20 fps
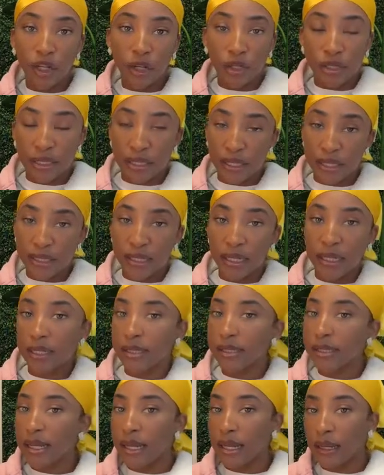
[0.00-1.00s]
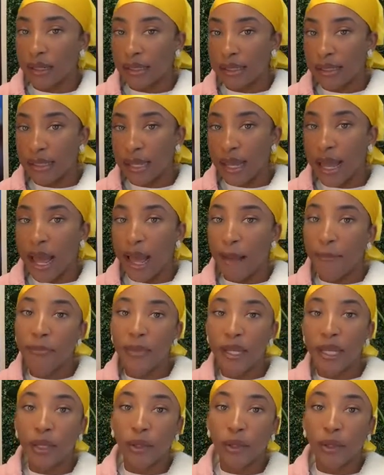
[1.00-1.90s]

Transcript: your details in our DM,